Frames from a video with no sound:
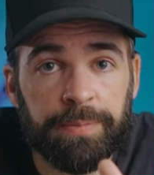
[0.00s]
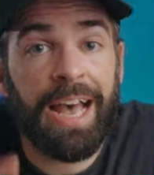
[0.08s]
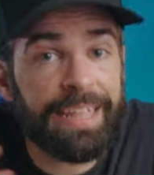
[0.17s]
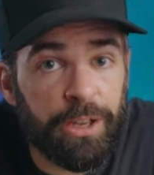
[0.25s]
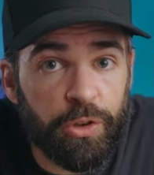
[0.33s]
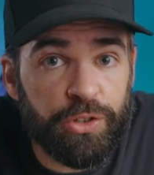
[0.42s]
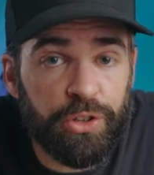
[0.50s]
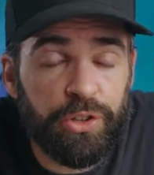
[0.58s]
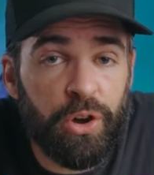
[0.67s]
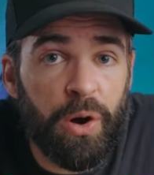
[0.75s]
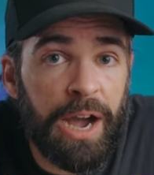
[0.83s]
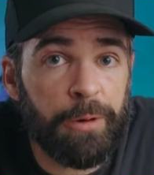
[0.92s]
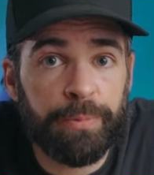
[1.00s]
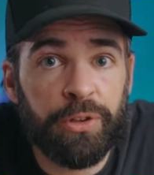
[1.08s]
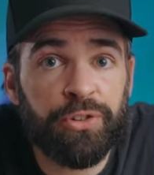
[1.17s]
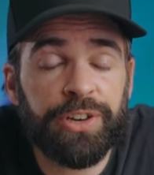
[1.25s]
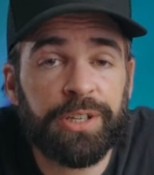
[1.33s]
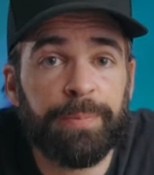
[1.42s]
And I also know how
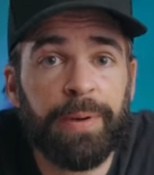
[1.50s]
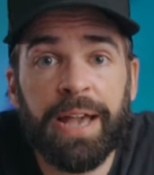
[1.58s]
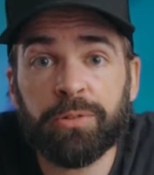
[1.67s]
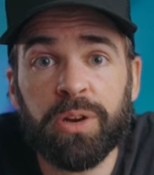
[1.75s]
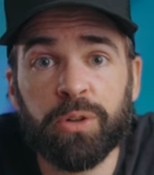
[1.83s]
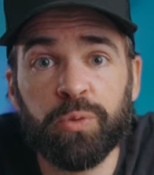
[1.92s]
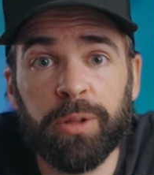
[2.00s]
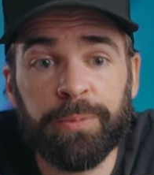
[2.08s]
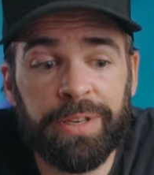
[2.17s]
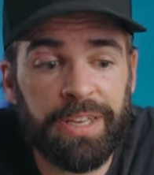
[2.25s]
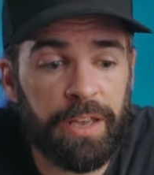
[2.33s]
blurry the background will be